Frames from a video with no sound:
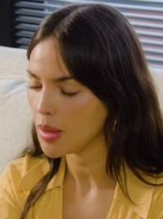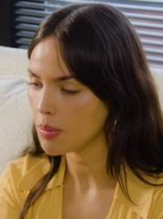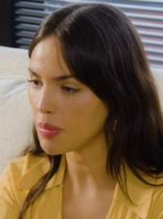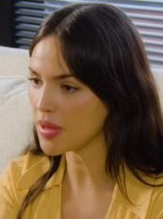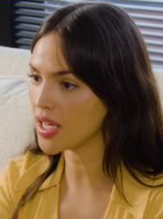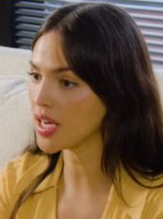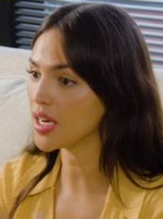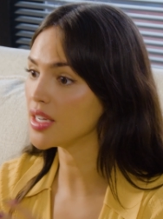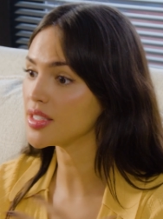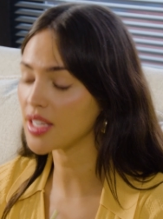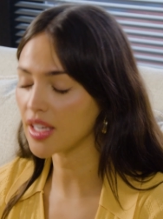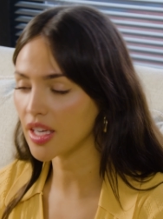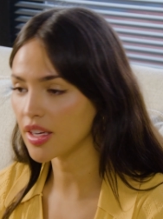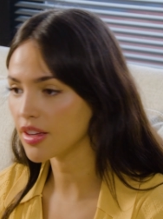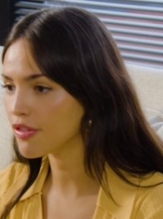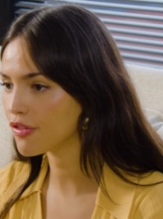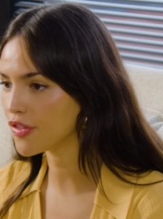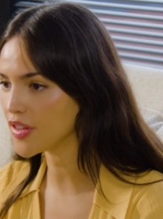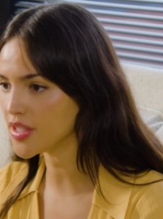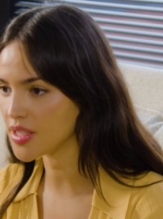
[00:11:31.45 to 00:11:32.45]
because I
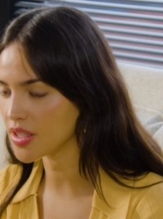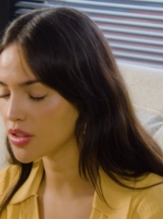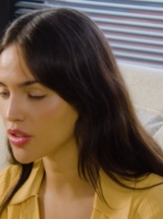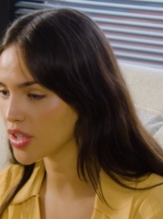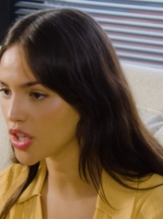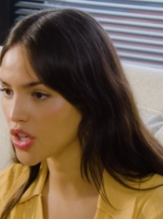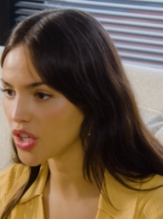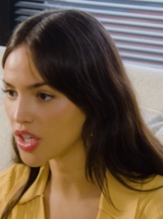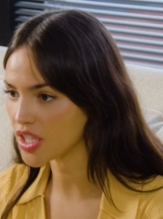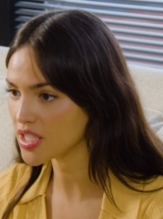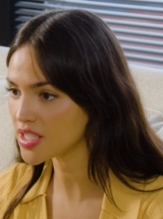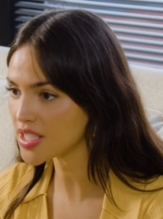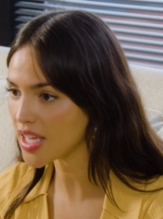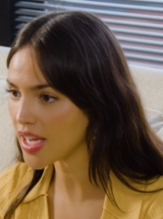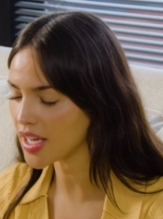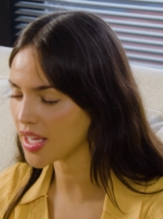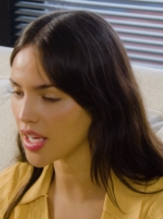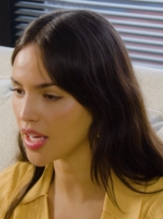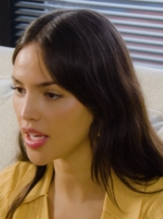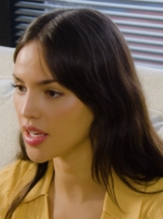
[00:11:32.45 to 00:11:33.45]
could physically couldn't
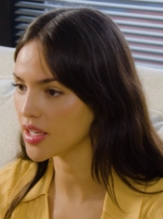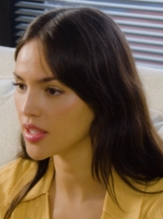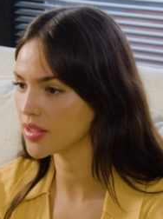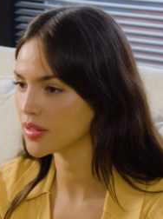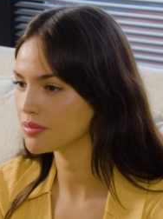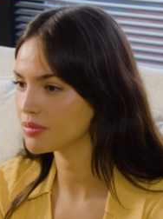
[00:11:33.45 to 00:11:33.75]
take it.